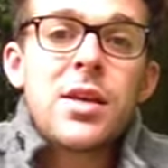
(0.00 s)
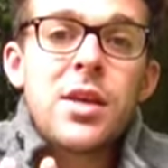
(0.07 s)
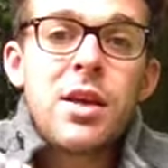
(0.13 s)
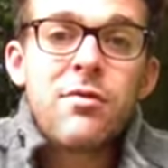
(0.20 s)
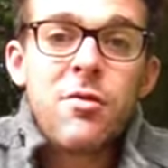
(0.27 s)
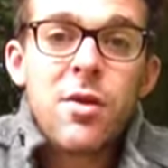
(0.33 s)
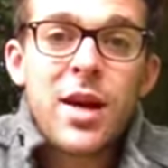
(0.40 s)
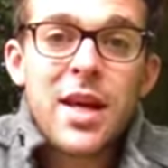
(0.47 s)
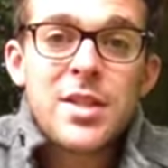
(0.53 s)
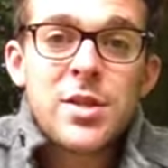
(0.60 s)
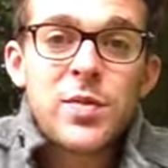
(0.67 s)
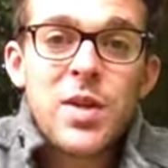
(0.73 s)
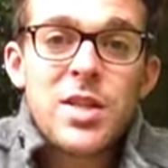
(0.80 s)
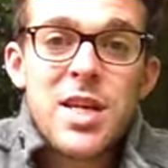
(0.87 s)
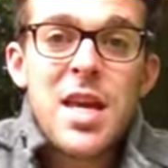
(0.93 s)
give you a kiss
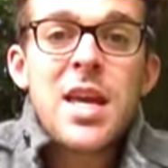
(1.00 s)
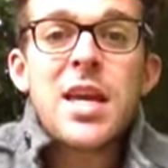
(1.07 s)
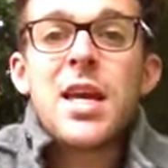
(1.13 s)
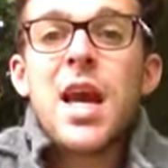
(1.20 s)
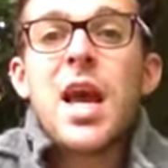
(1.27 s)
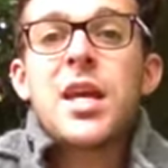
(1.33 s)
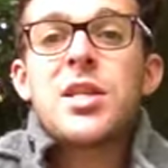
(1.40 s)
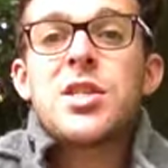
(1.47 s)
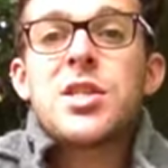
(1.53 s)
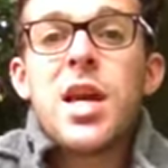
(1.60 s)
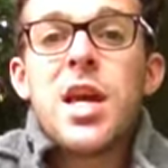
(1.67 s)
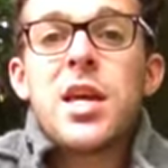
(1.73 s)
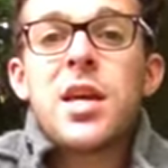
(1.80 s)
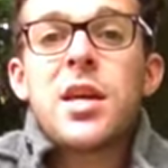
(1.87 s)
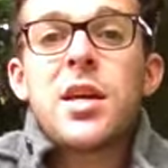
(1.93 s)
on the cheek and
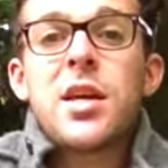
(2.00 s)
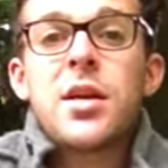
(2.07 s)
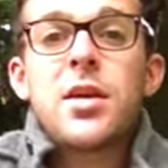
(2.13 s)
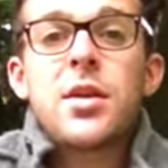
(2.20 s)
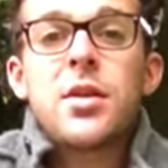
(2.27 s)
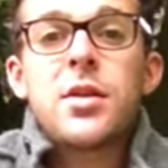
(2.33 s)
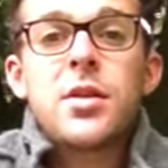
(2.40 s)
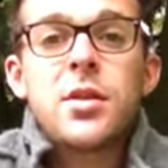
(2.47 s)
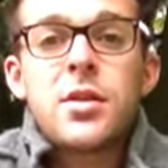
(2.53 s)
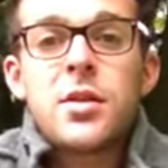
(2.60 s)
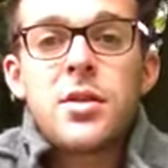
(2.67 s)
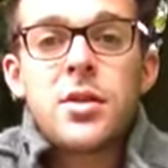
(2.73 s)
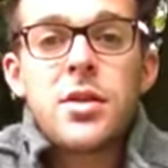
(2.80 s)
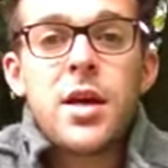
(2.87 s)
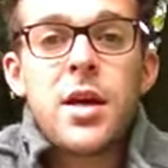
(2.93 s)
shake
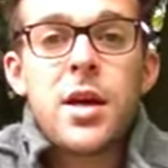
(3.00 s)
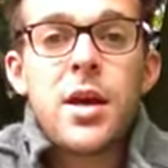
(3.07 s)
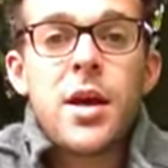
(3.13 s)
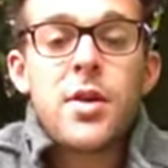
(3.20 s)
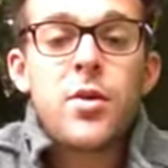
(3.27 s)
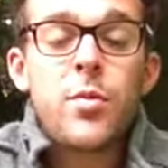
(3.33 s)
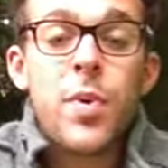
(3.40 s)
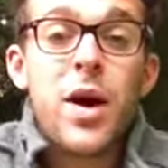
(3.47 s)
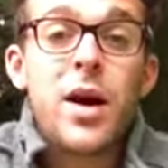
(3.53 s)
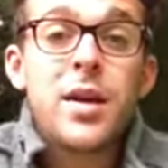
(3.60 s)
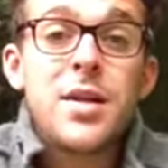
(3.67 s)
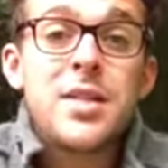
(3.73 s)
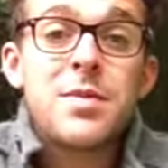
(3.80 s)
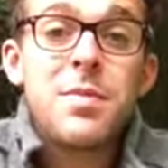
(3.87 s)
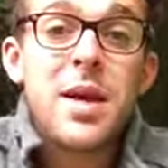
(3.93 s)
the your partner to